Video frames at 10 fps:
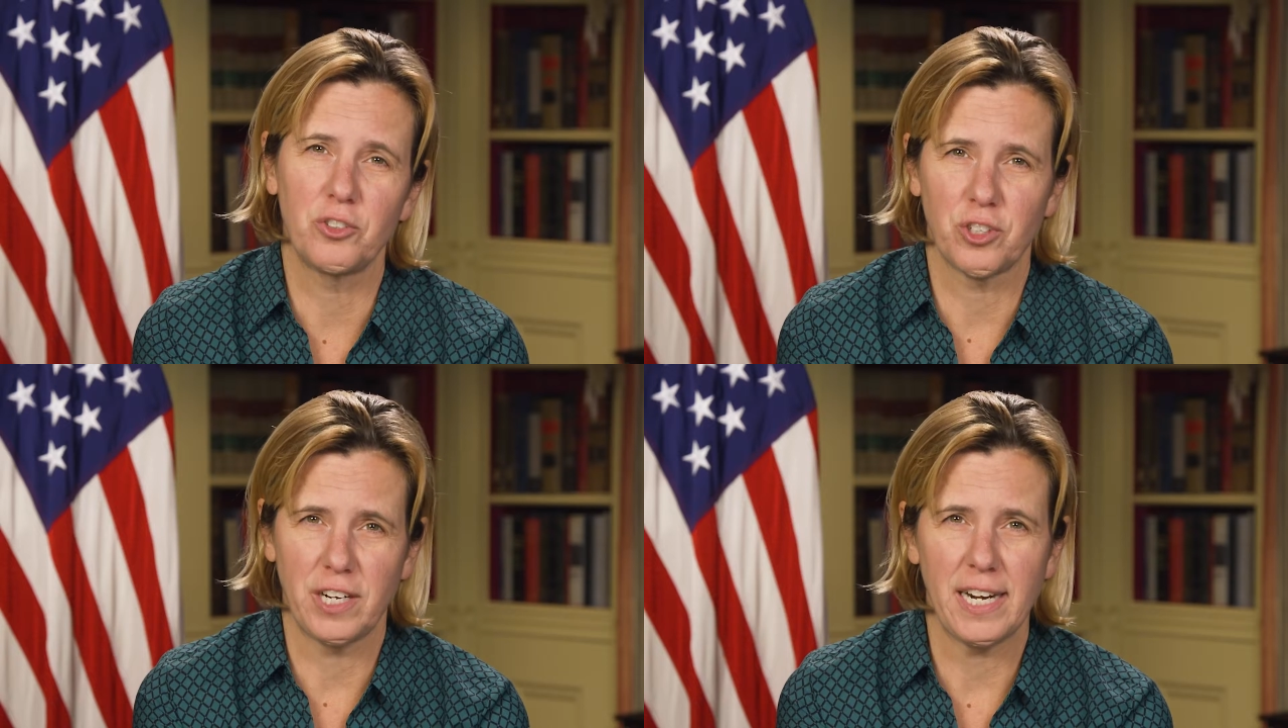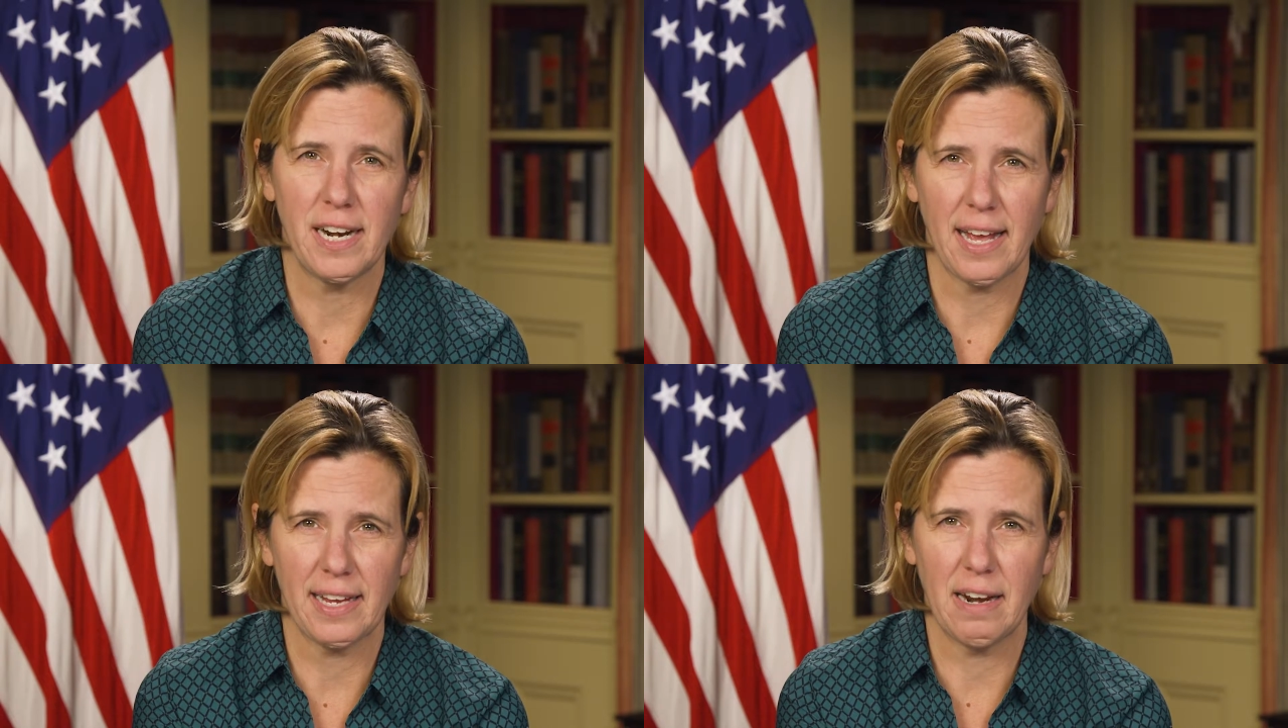trade and
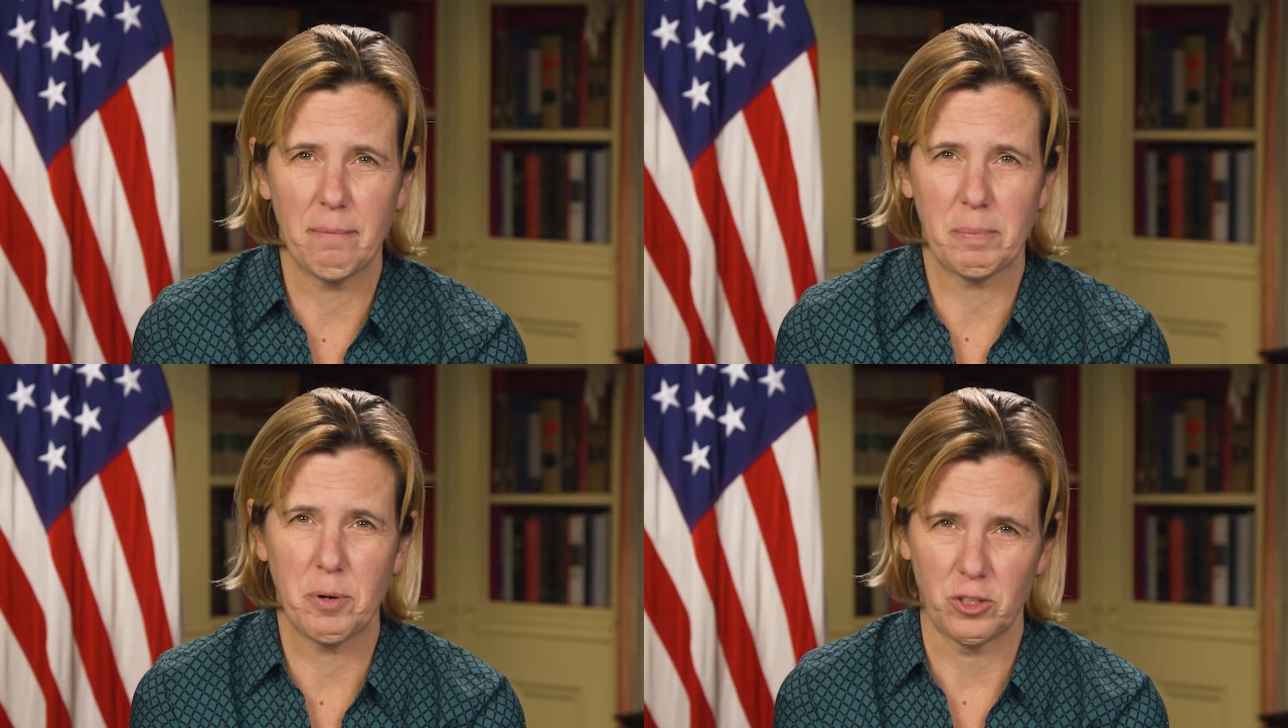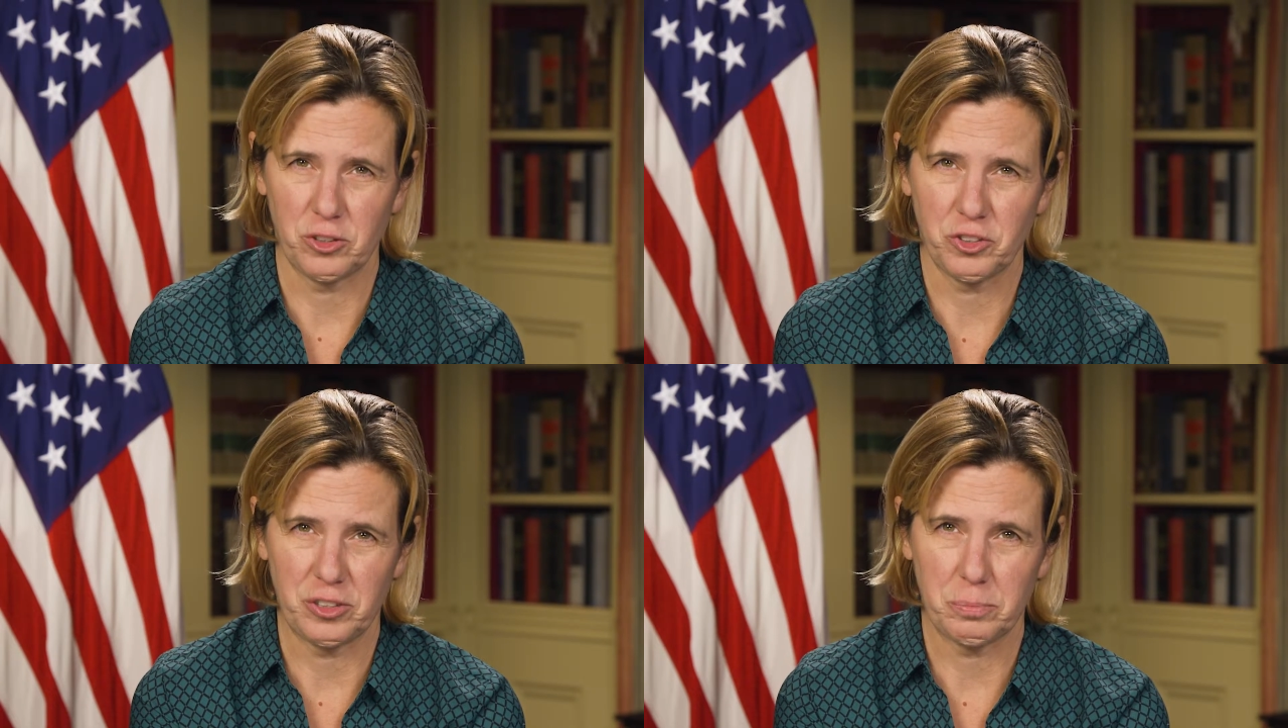economic
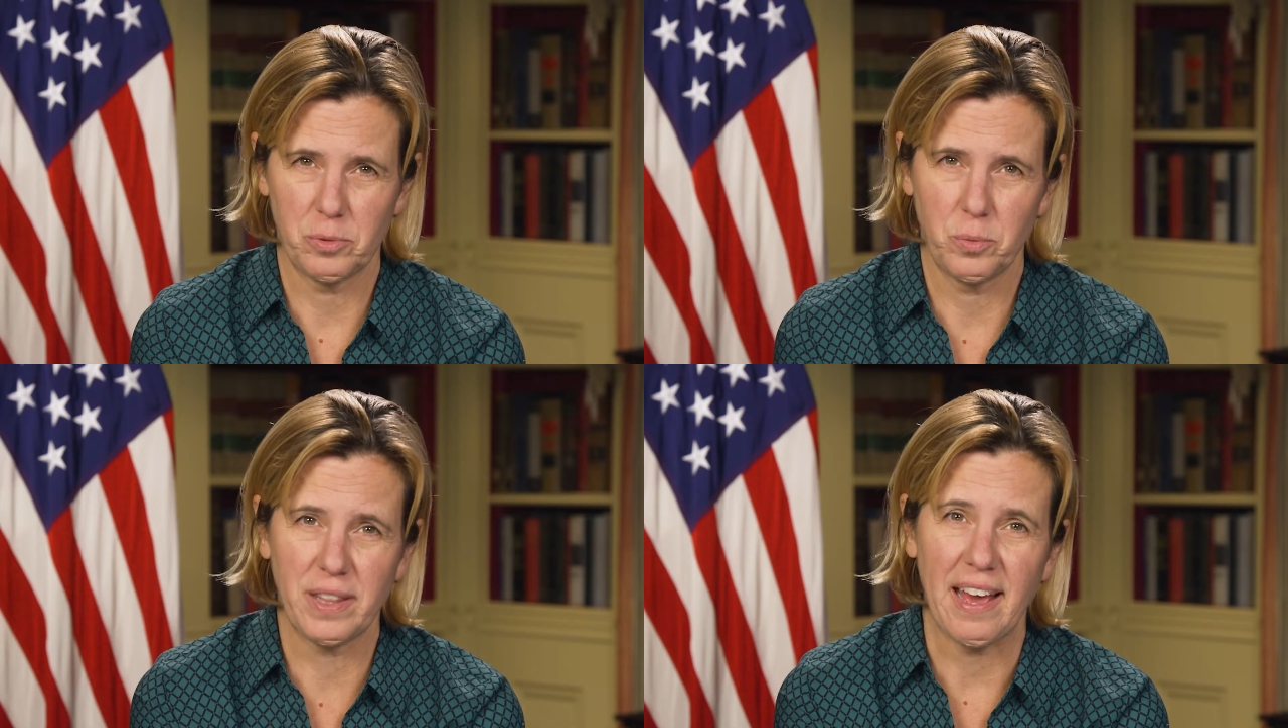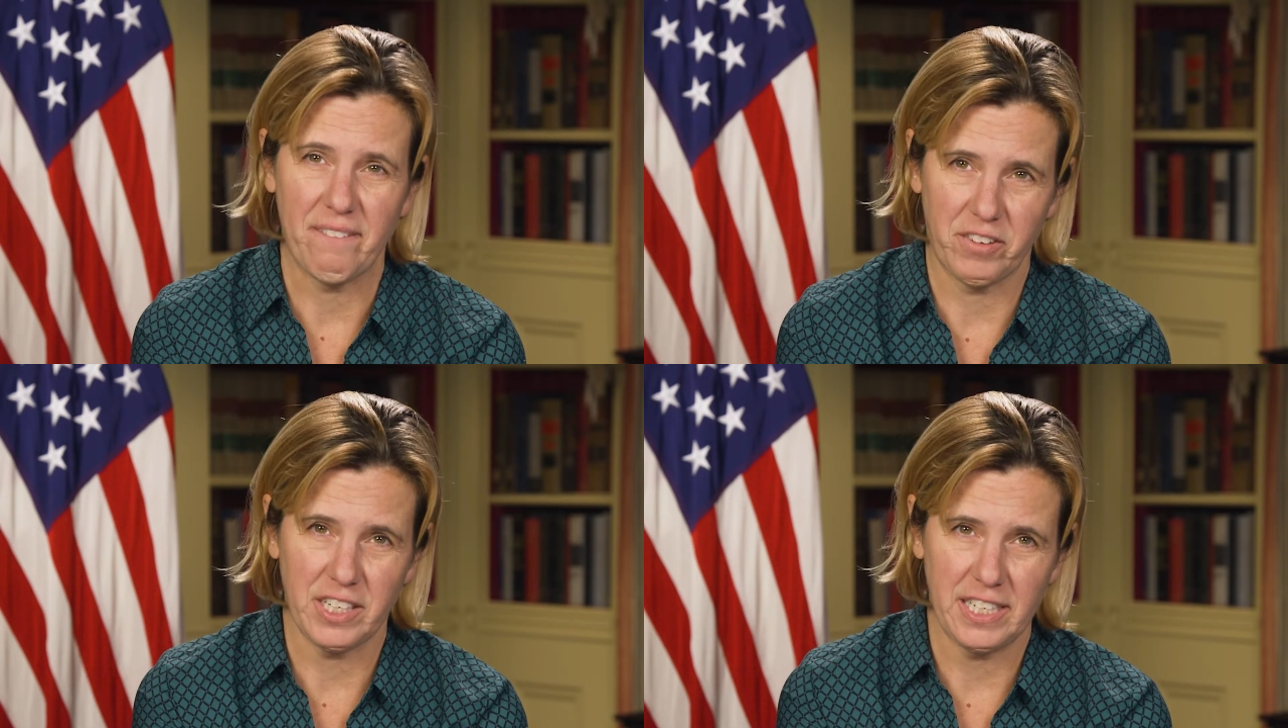partnership with
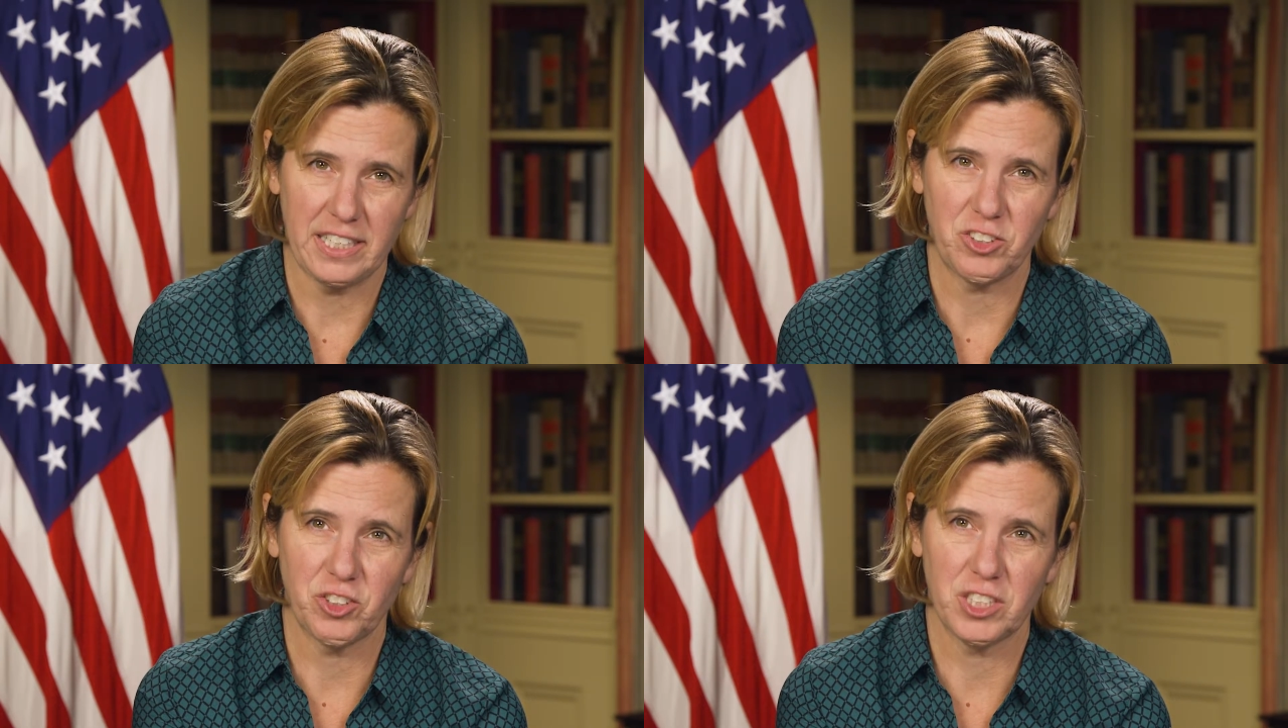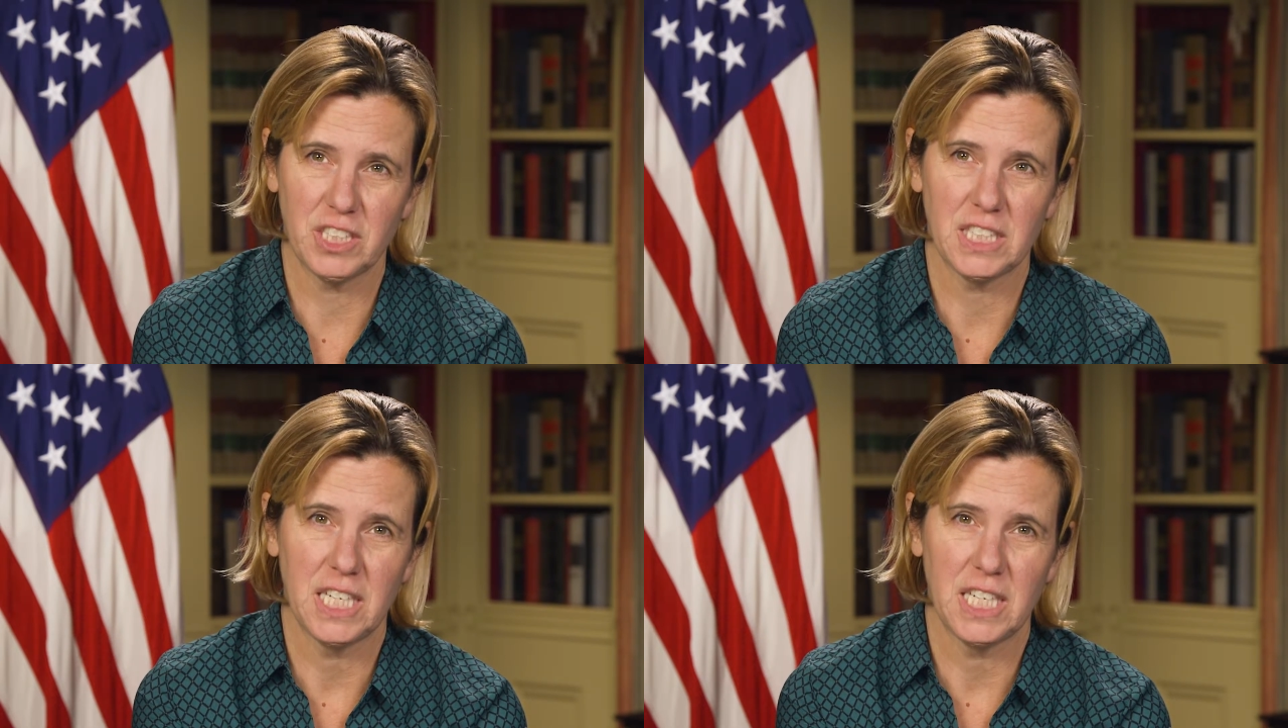African nations.